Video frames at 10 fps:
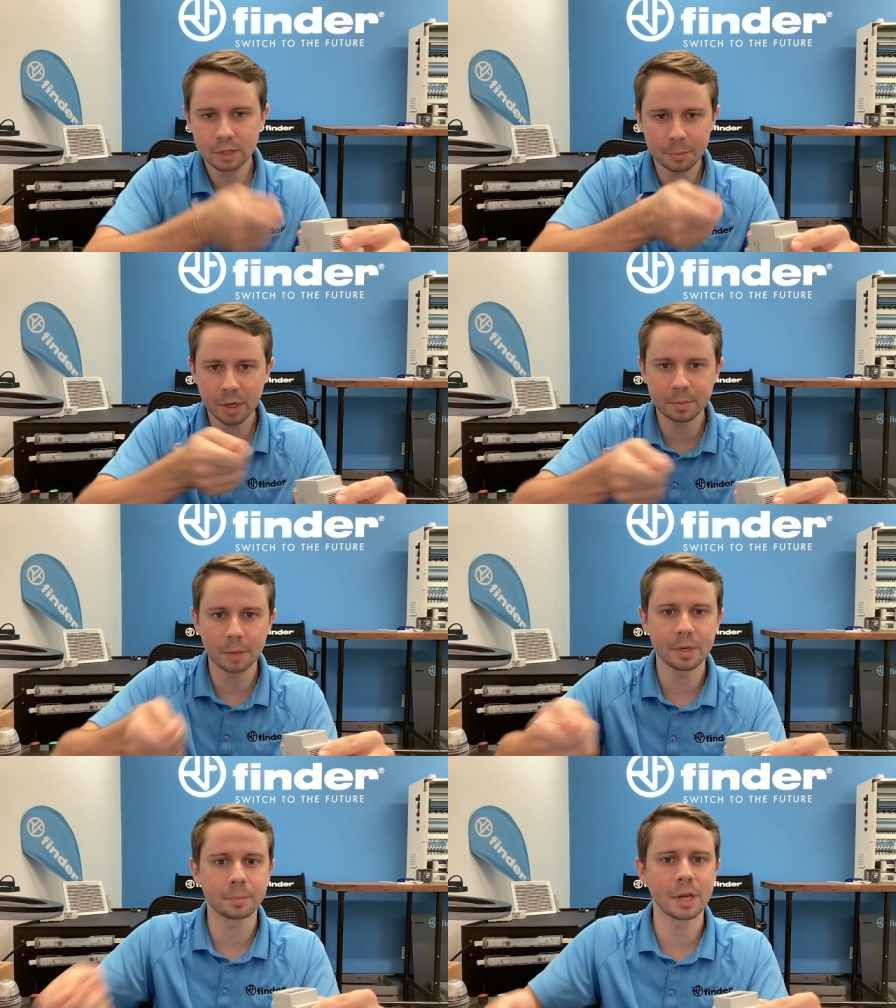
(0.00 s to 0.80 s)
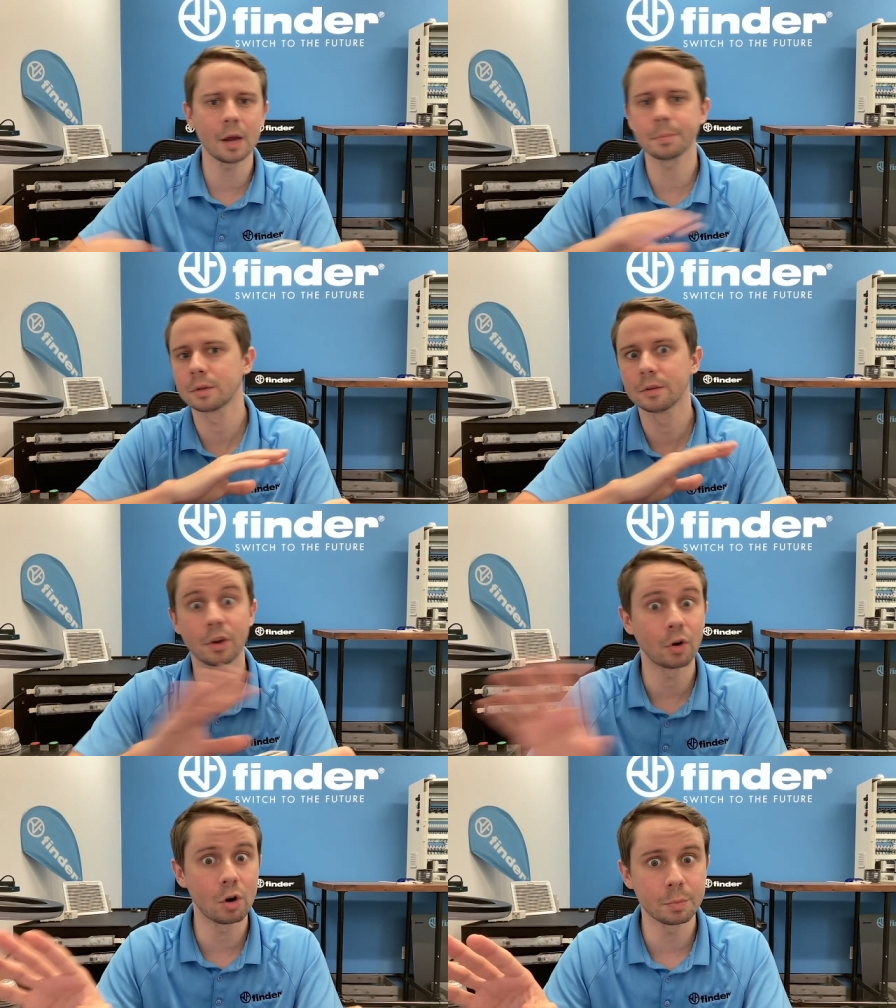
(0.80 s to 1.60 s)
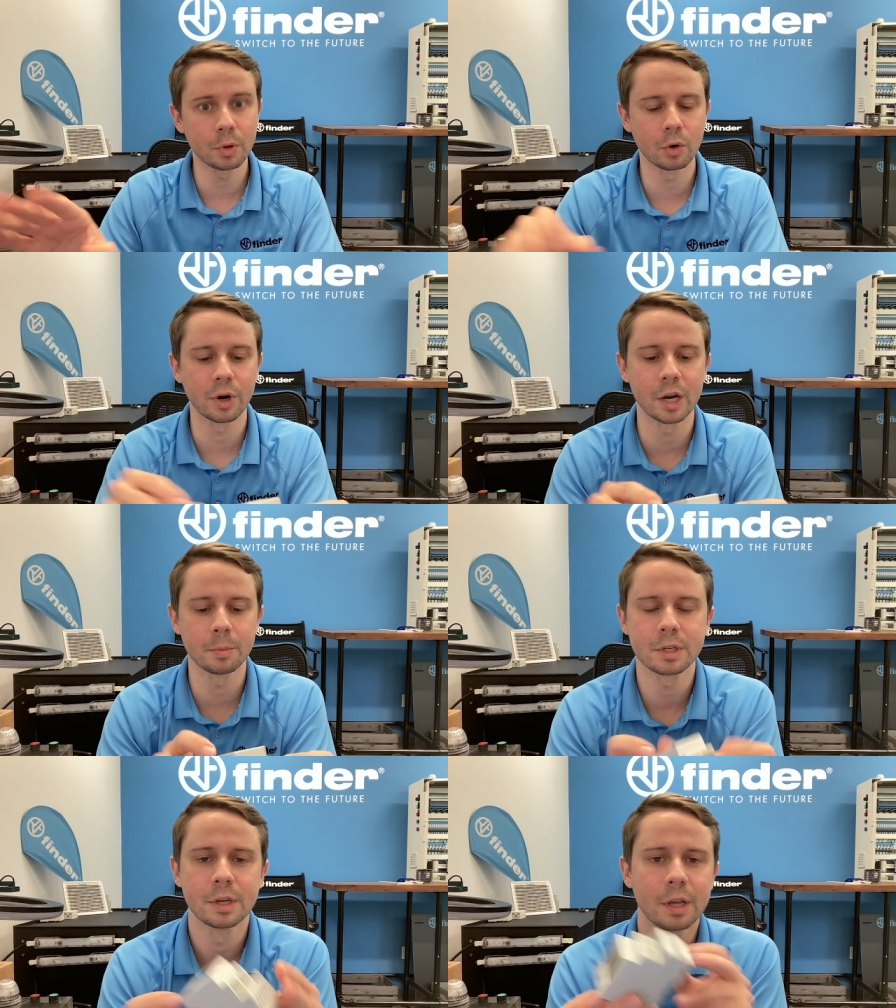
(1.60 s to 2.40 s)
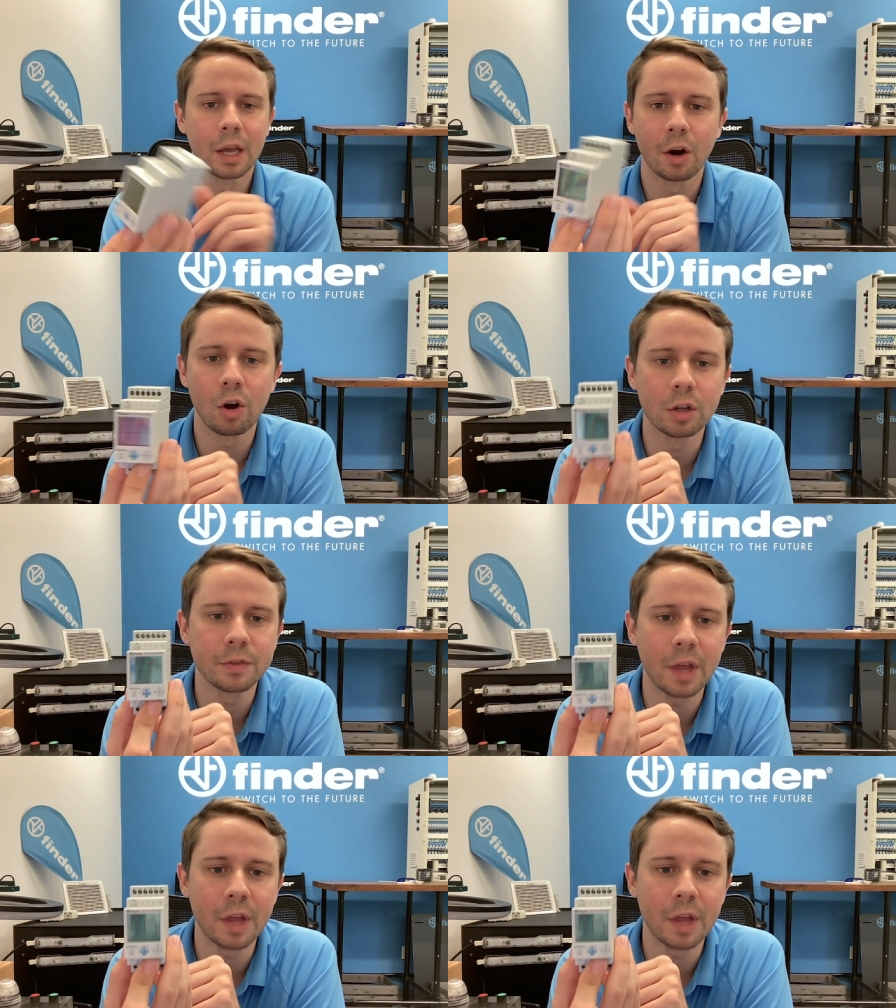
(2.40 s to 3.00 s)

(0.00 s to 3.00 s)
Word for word: tap, tap, tap, tap, tap. They're all programmed and all